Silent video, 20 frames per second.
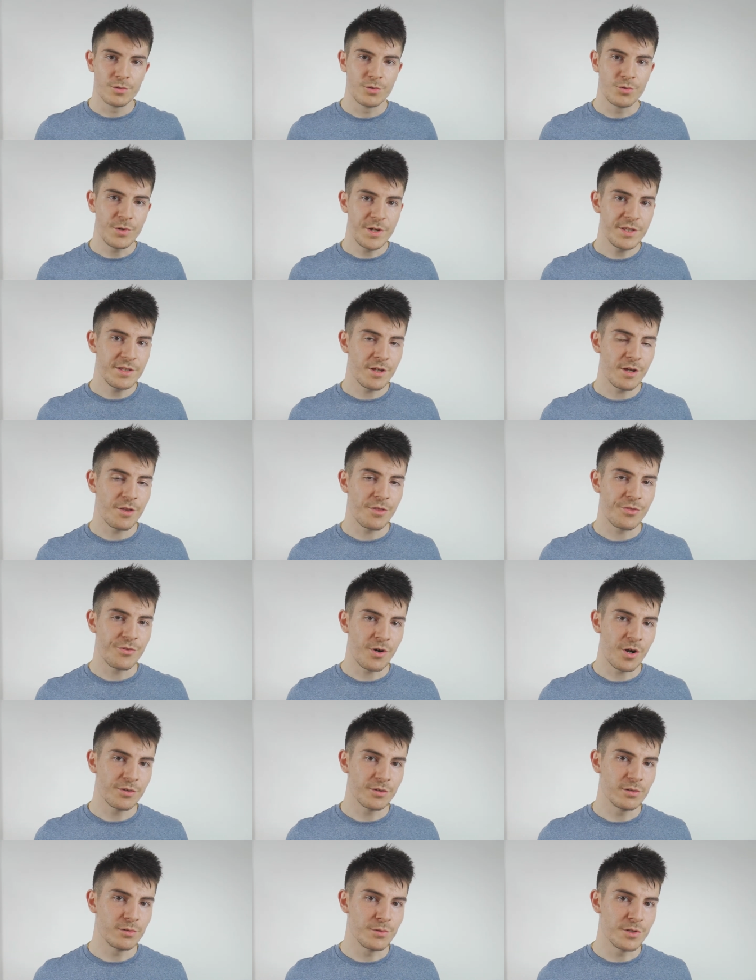Great
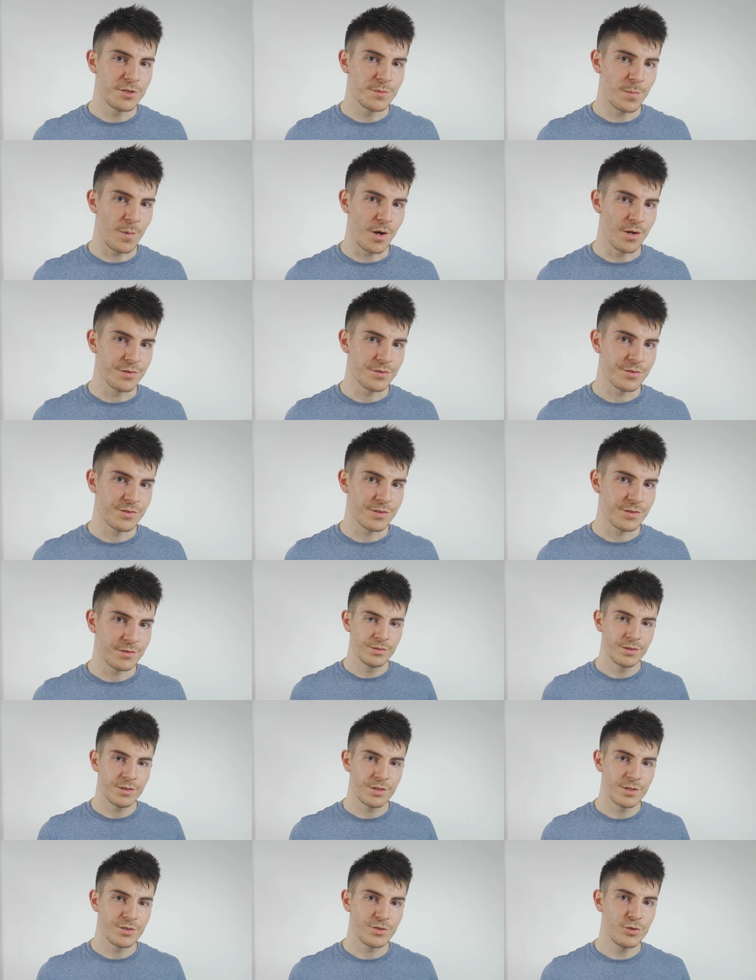throttle response.
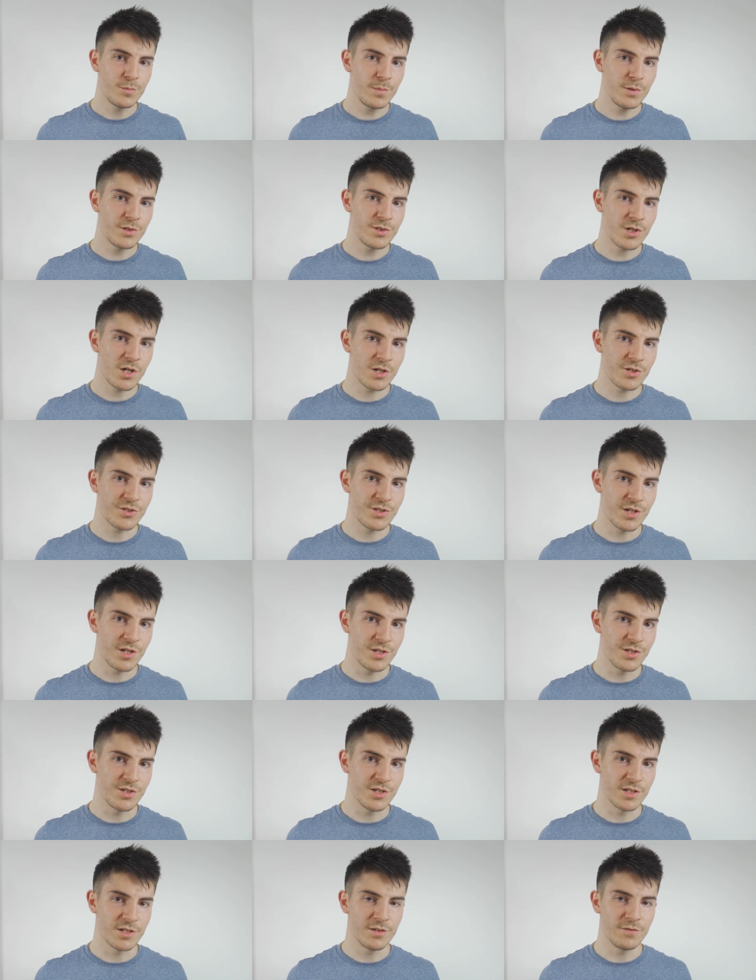A supercharged
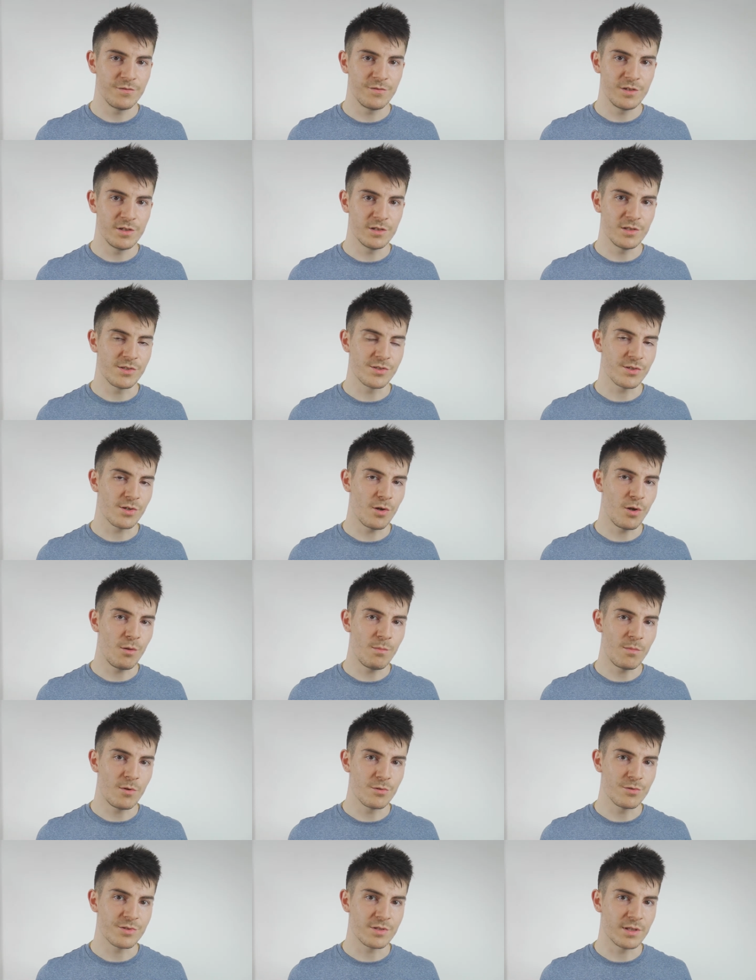engine feels
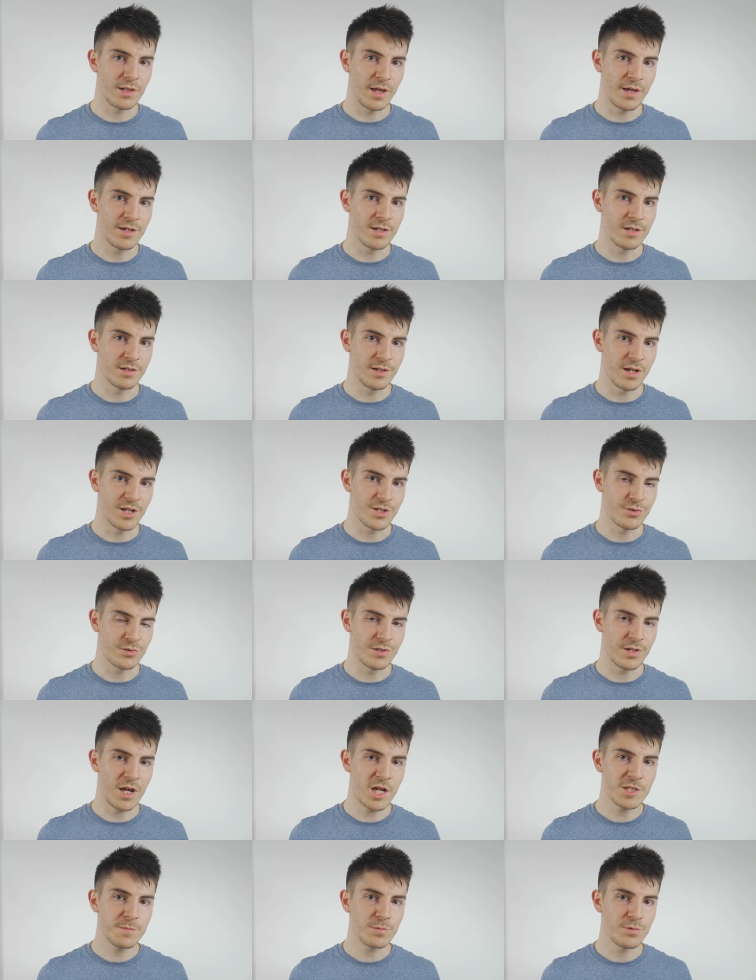almost like a
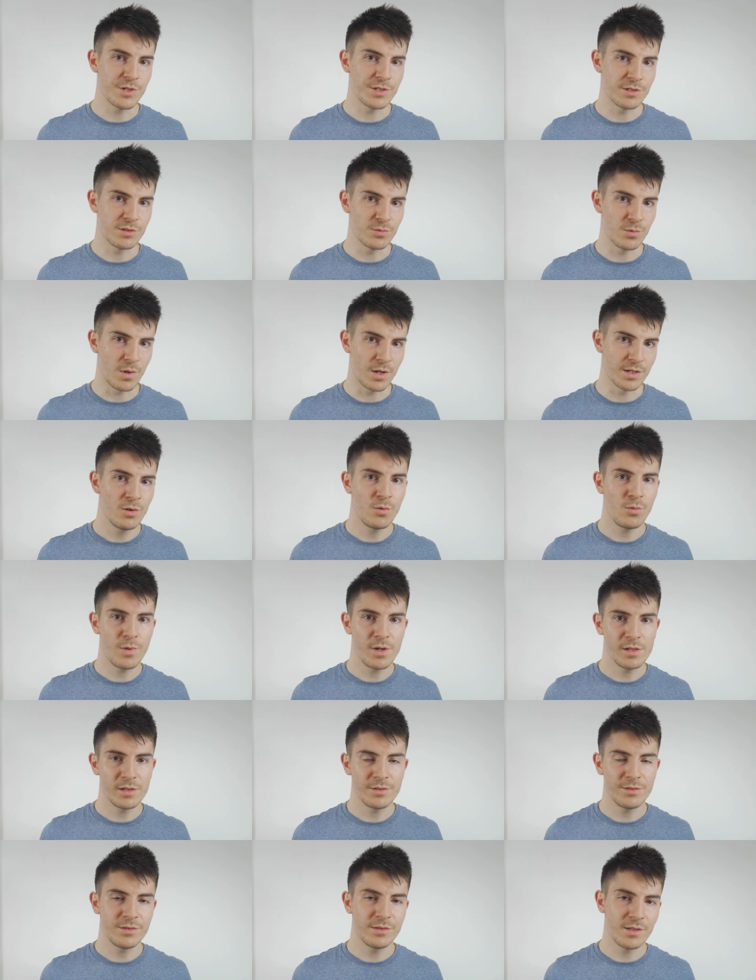naturally aspirated one.
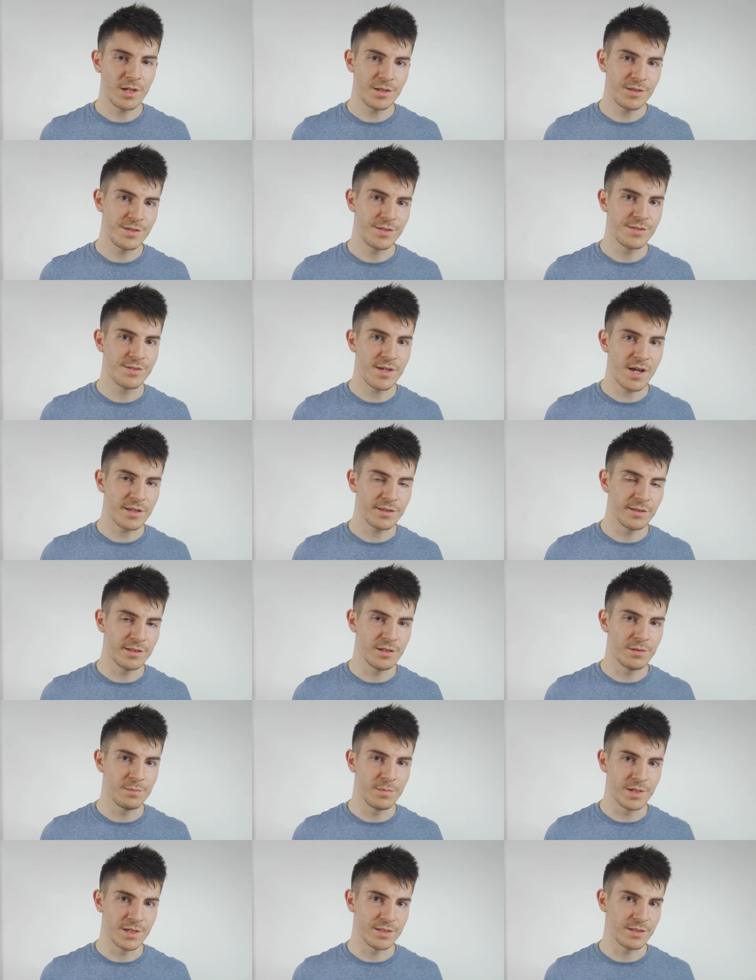Well, not exactly,
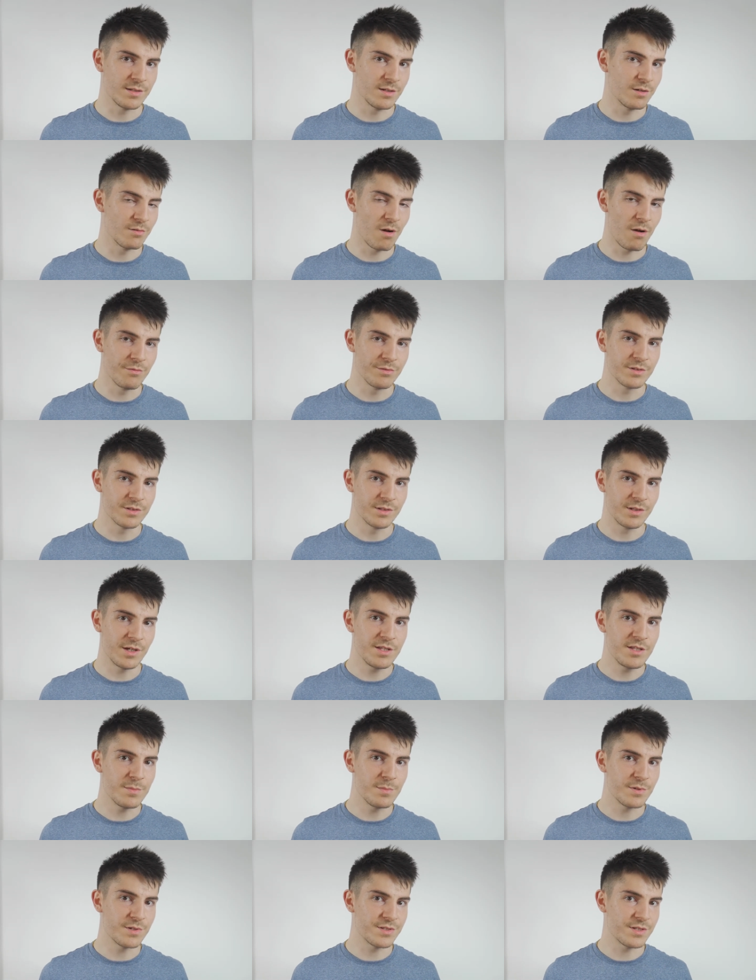but around
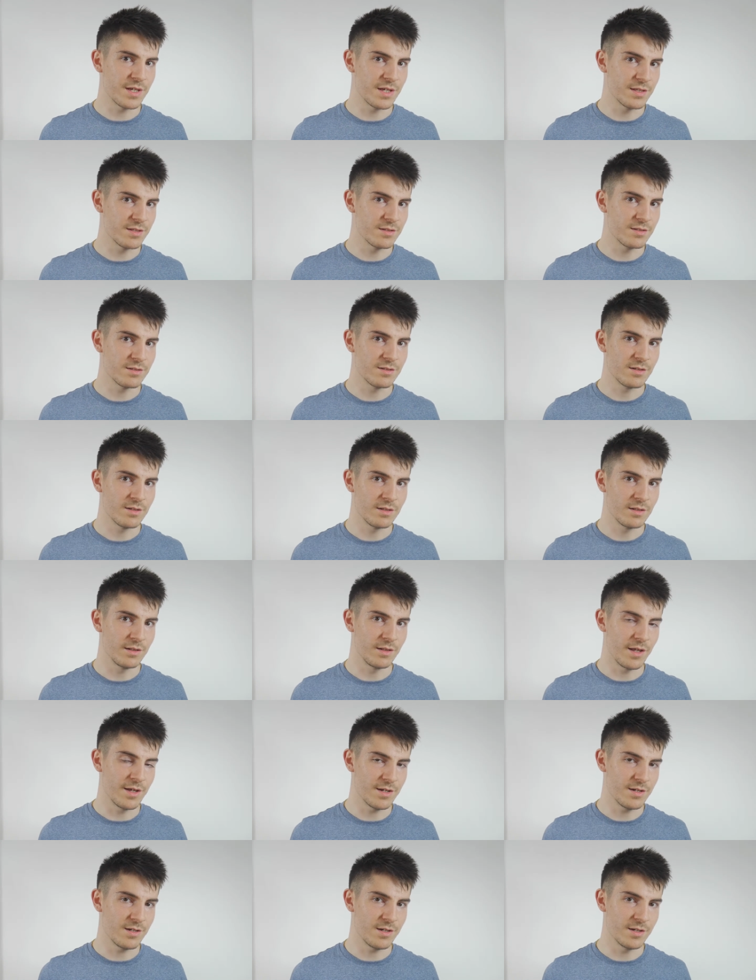ninety percent
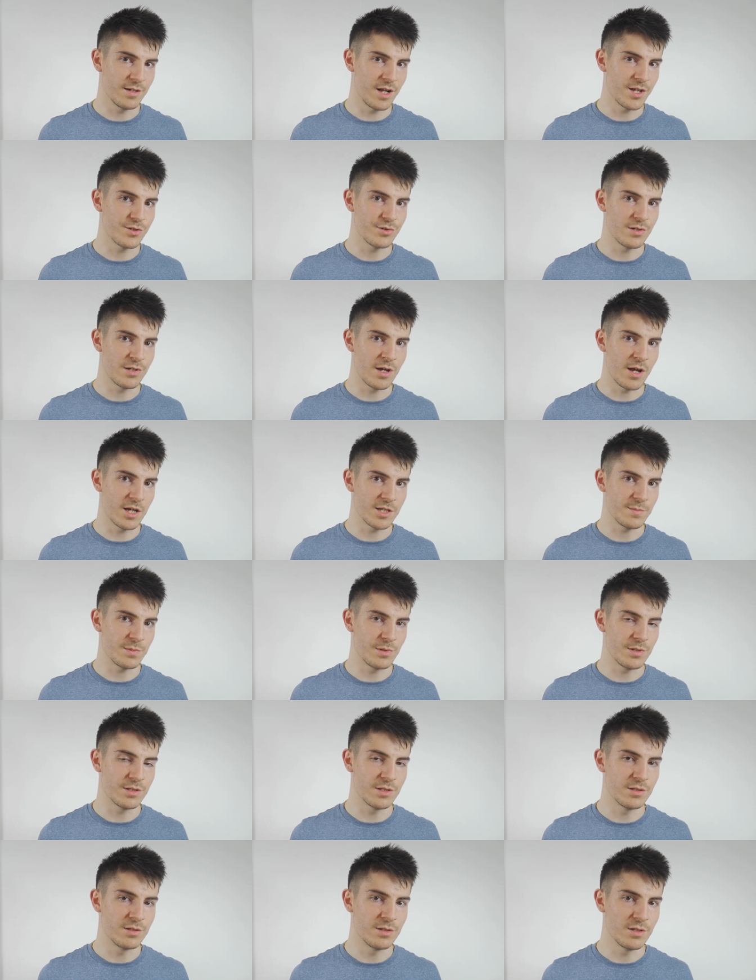like a naturally
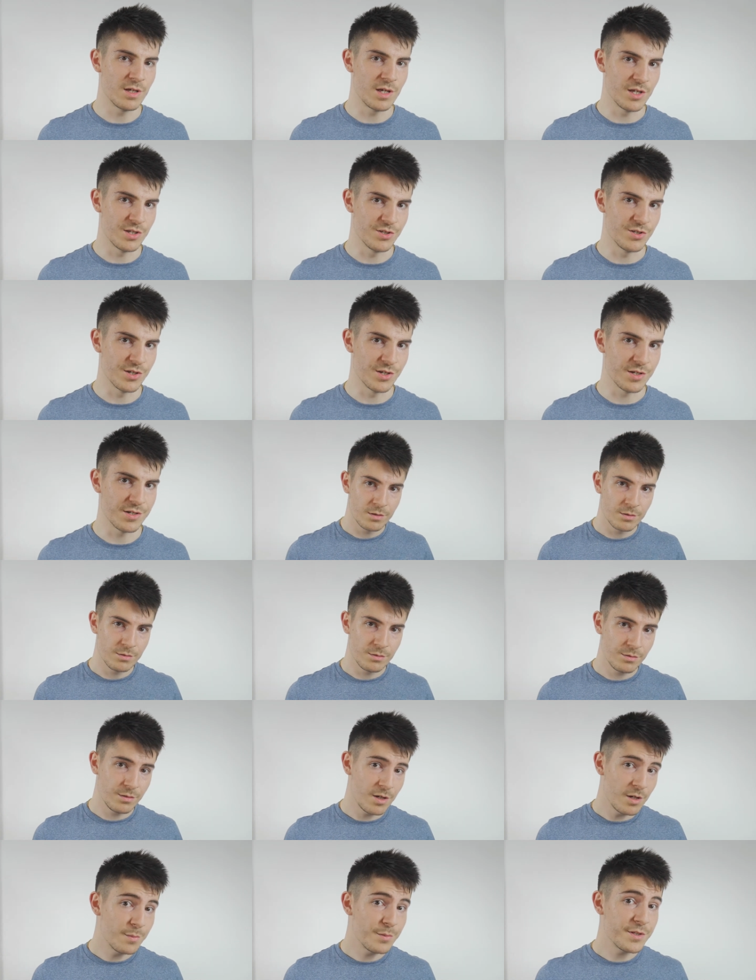aspirated engine.
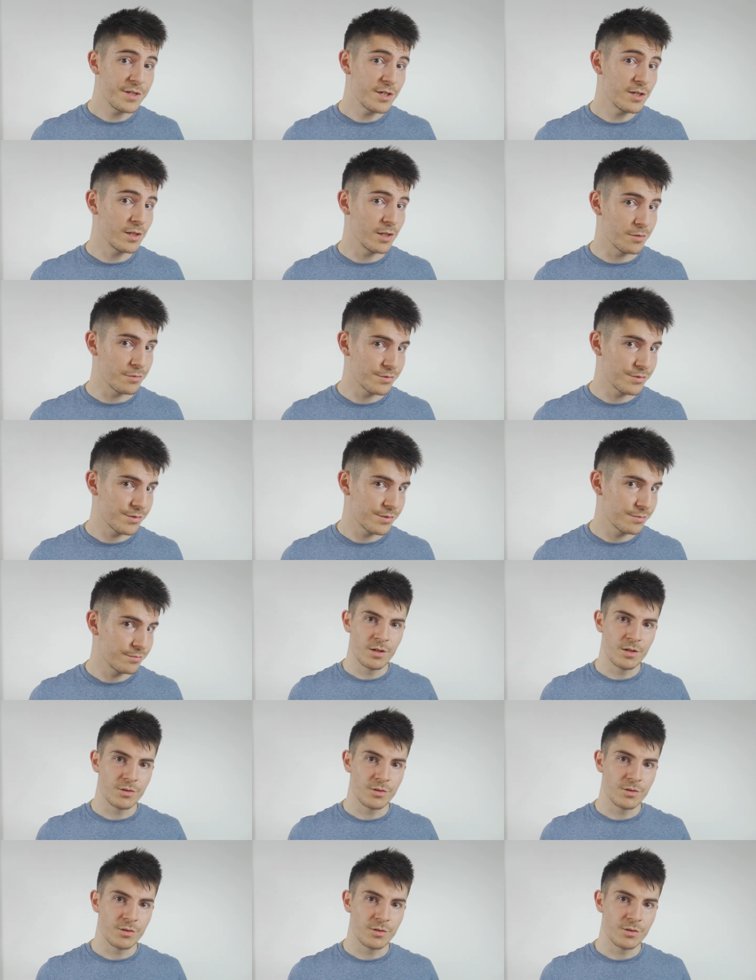They're pretty close.